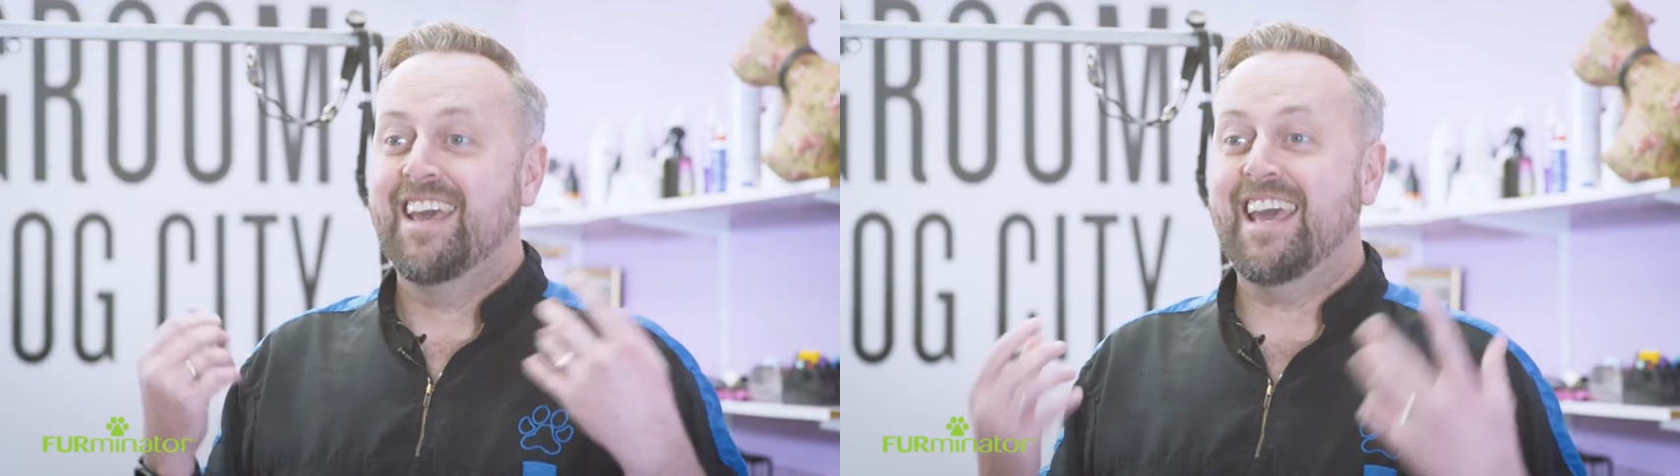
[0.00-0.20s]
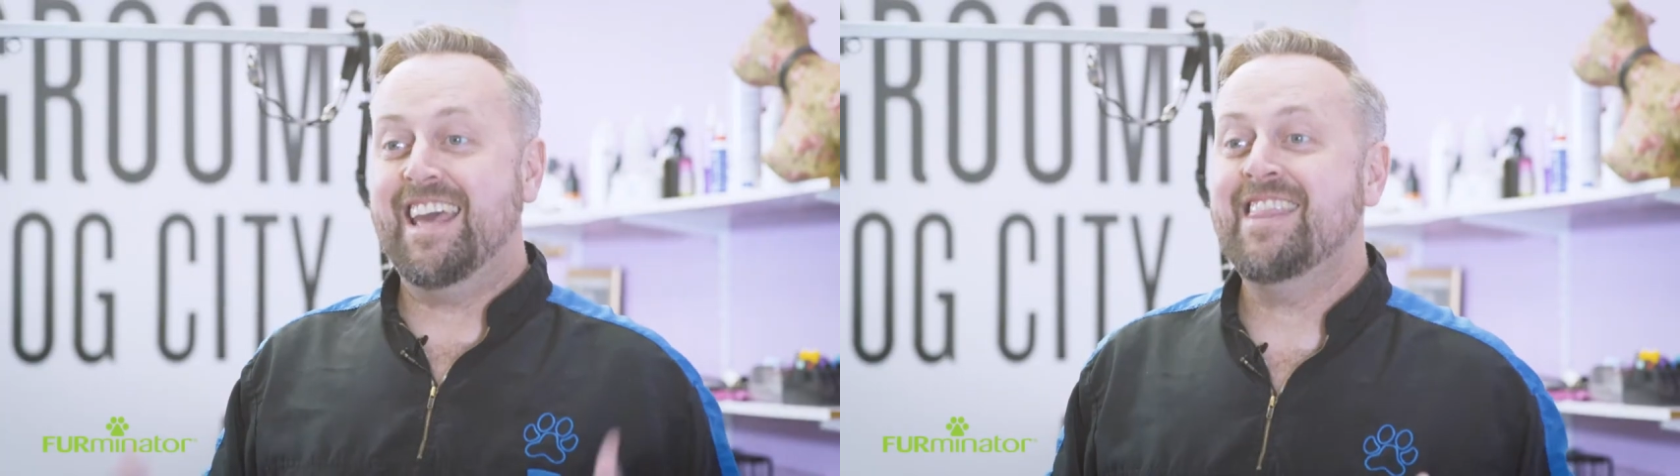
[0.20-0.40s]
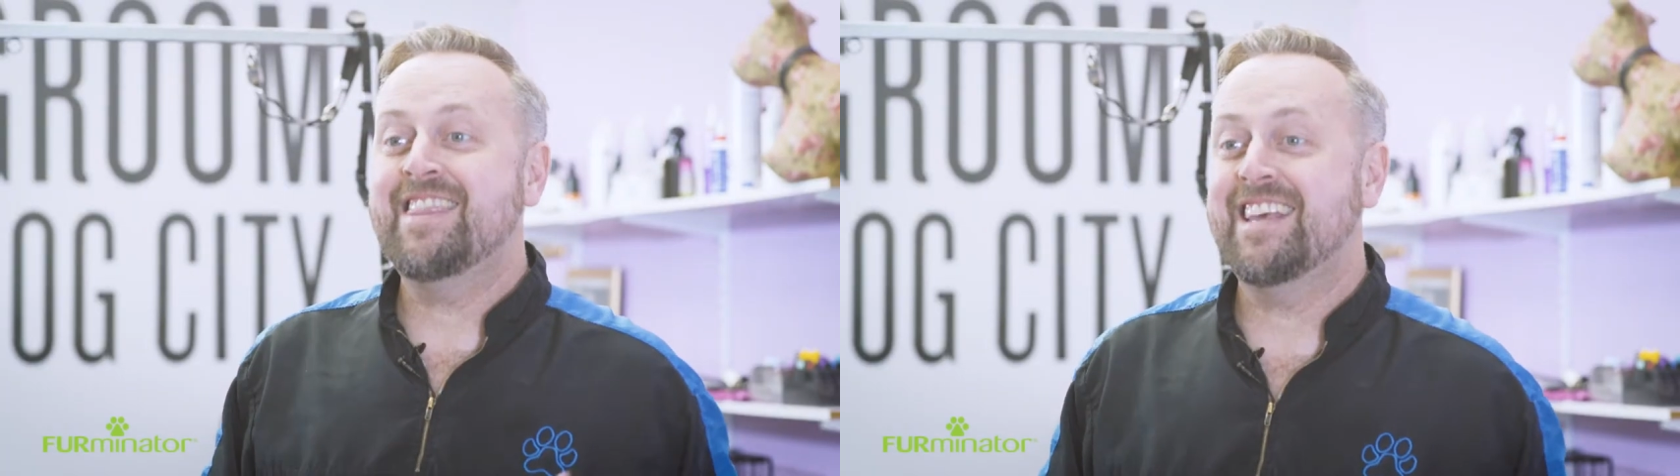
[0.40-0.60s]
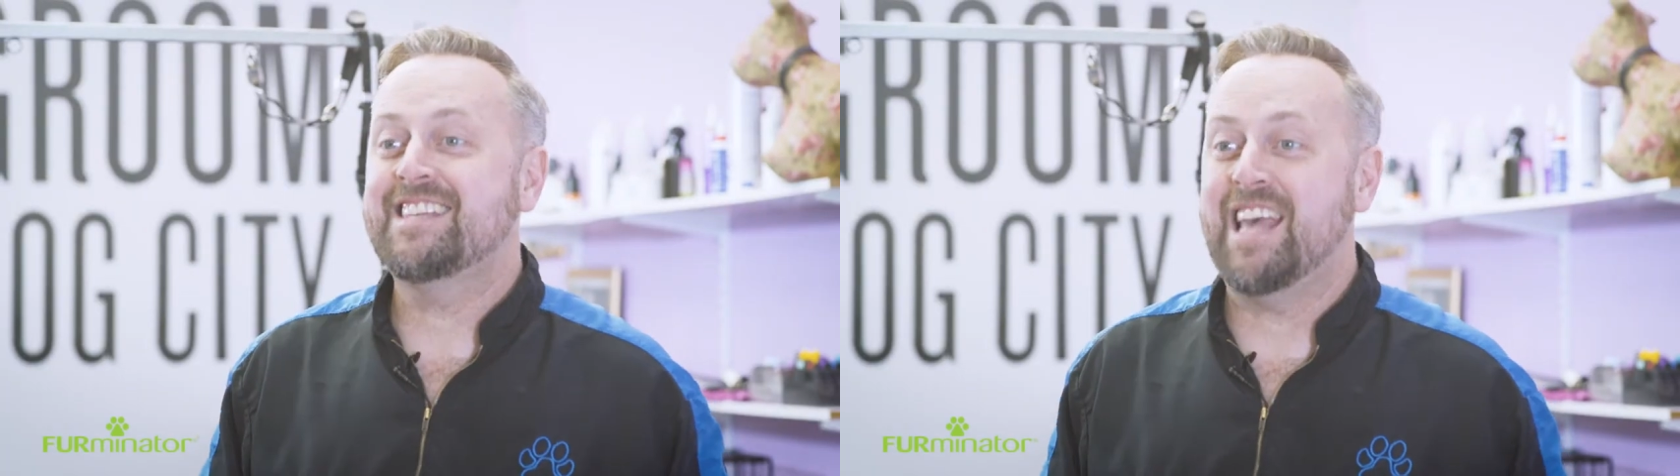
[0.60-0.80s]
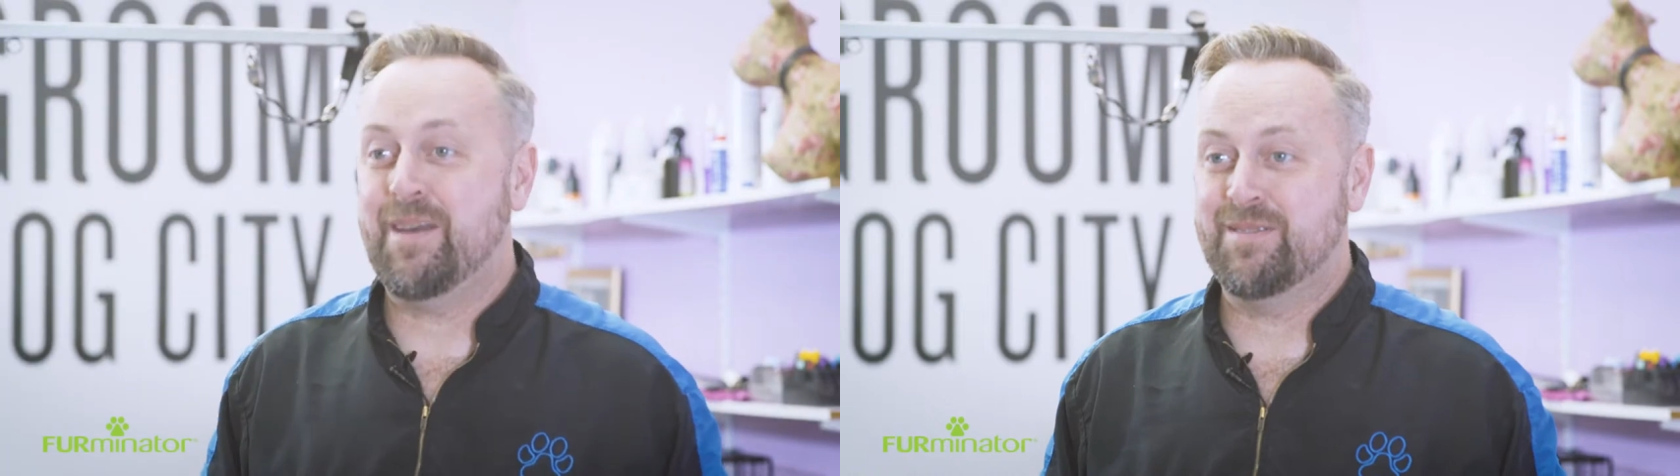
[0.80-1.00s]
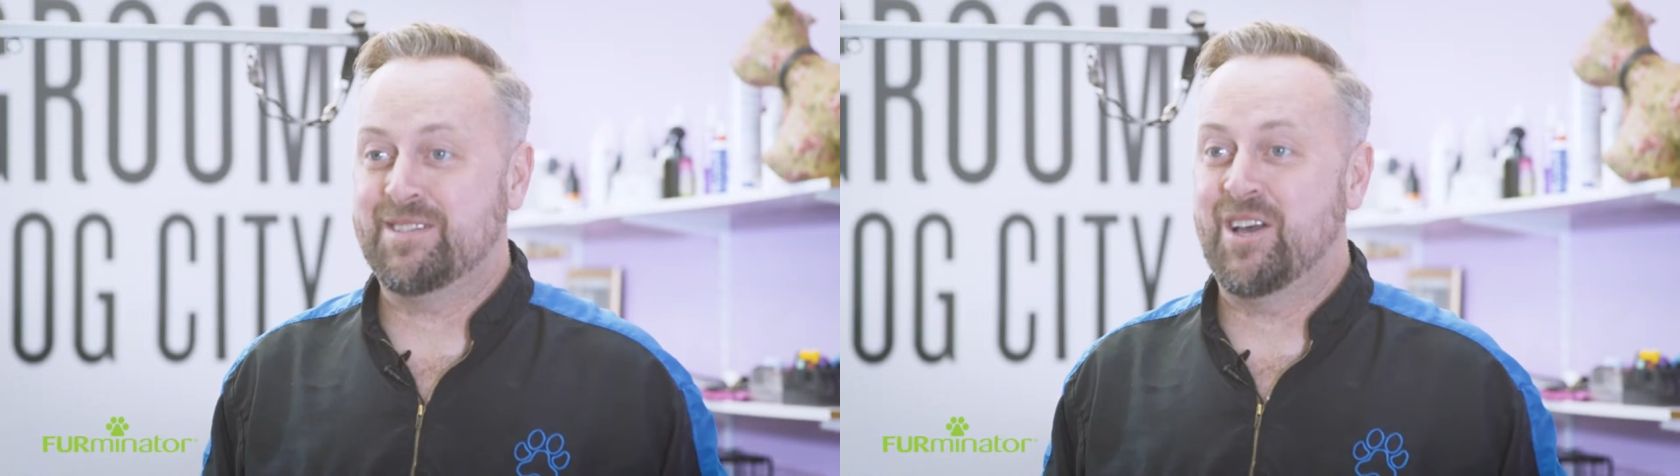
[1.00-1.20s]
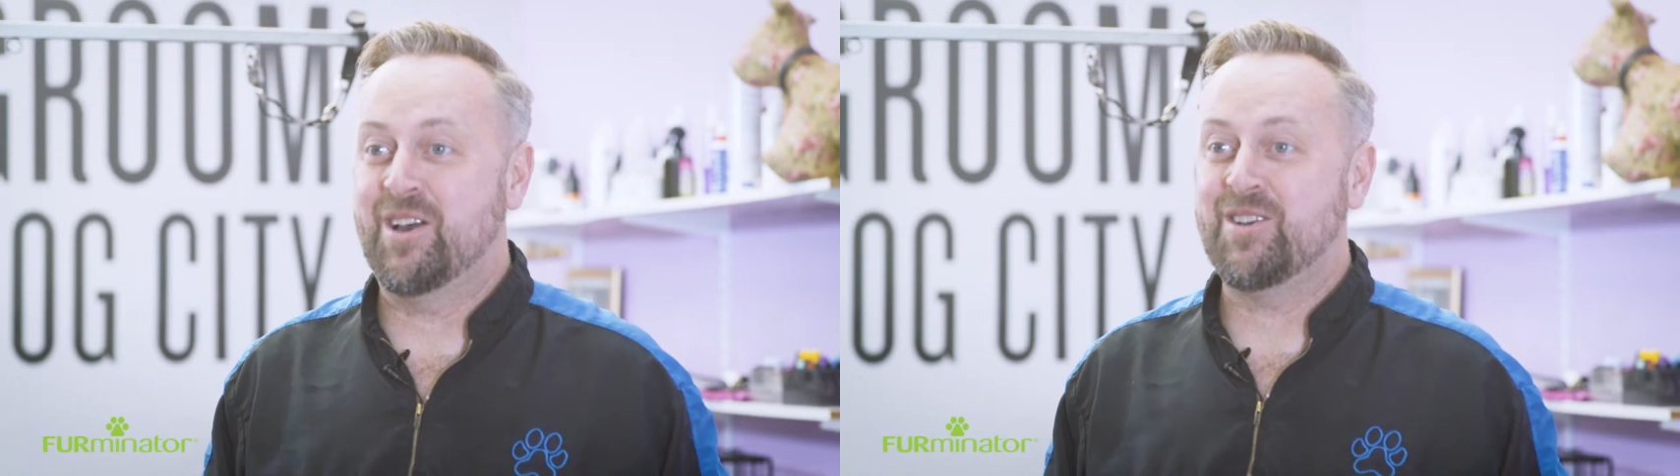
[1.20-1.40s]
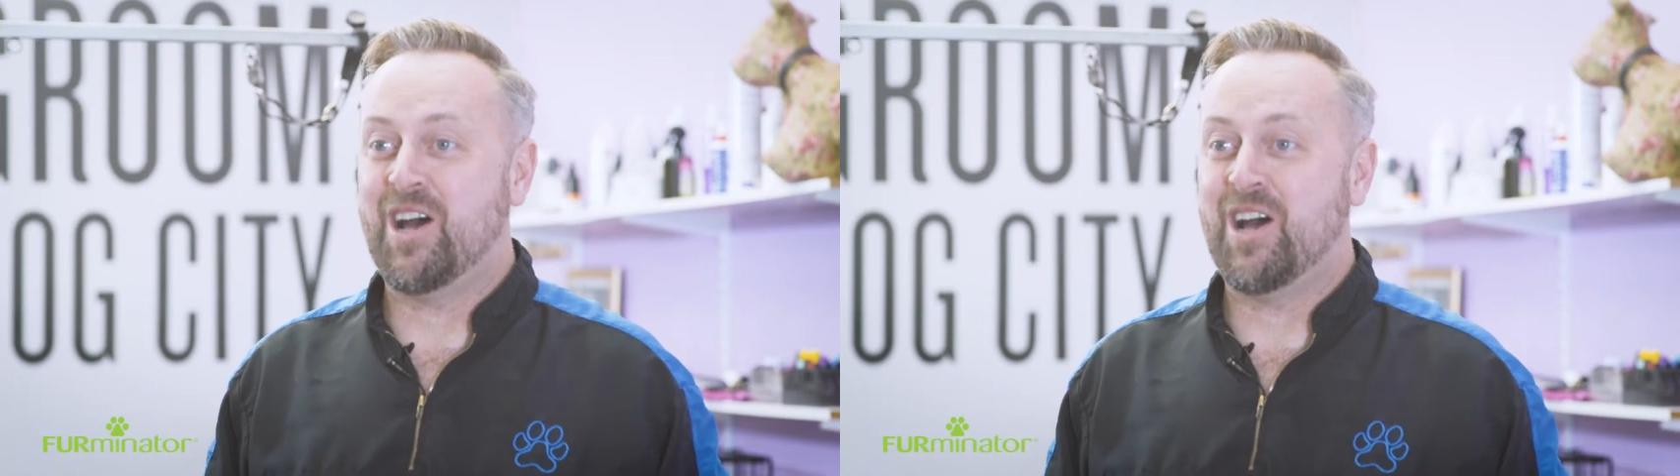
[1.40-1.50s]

In this episode,